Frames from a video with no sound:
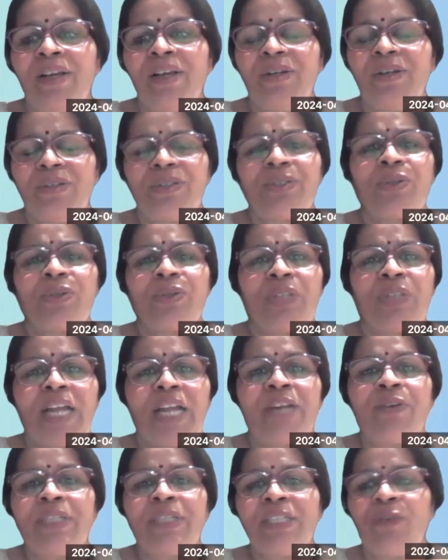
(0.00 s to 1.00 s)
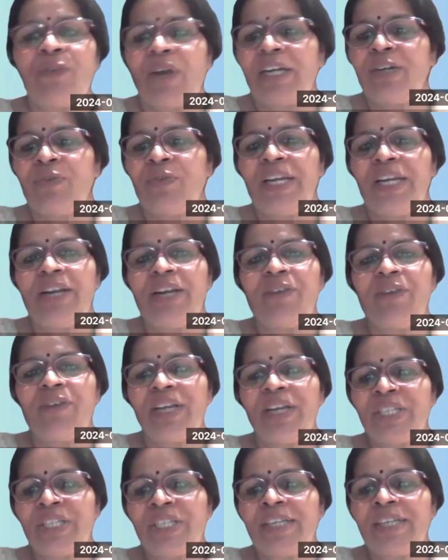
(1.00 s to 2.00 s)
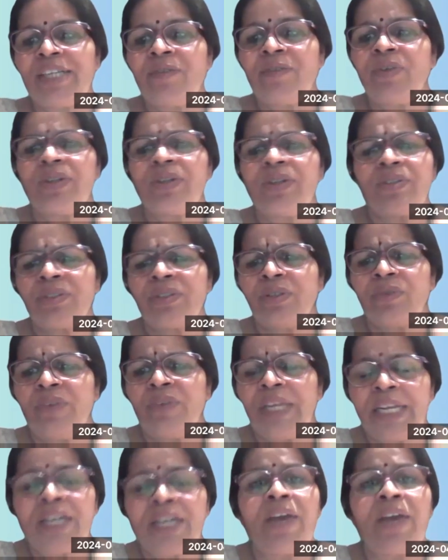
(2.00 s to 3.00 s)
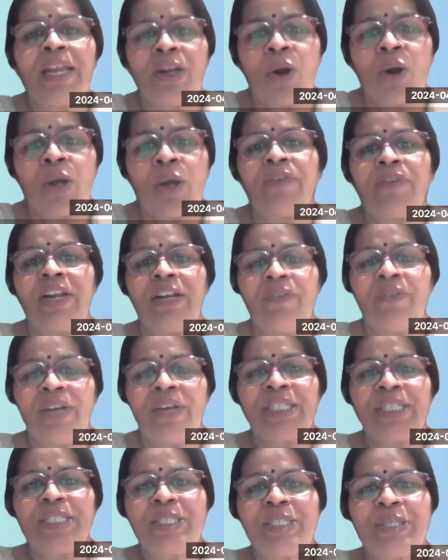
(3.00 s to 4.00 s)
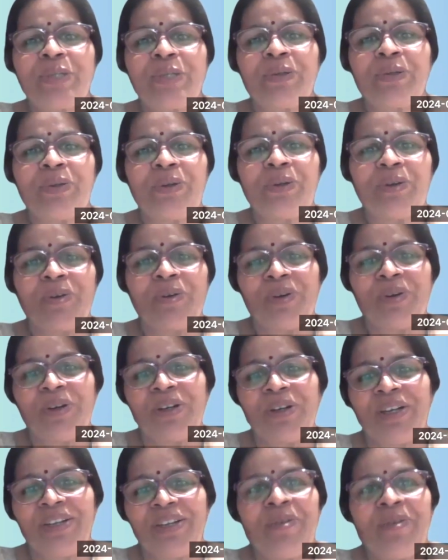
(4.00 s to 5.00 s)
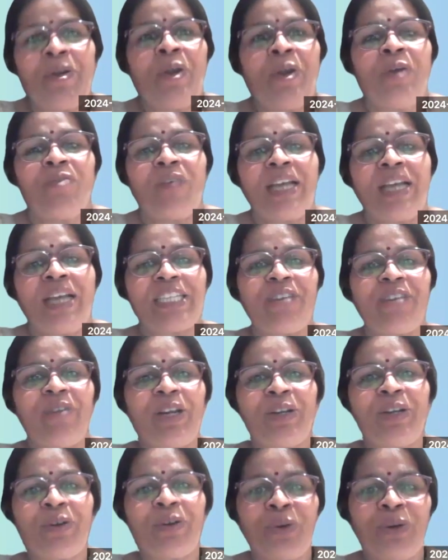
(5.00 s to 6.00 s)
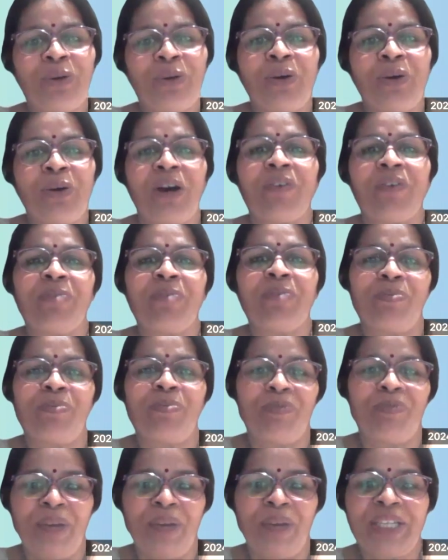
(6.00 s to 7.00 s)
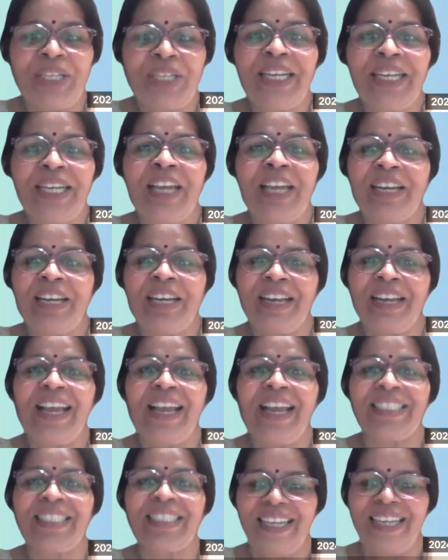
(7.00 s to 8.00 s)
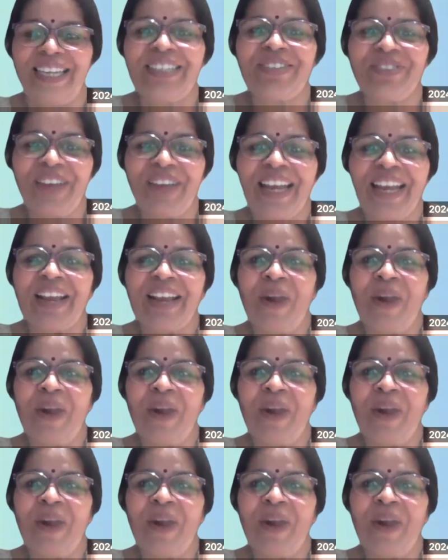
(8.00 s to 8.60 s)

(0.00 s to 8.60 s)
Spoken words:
So that was a wonderful innovation. So we require a lot of innovations to Vaishnavi to do our patient care in an excellent way.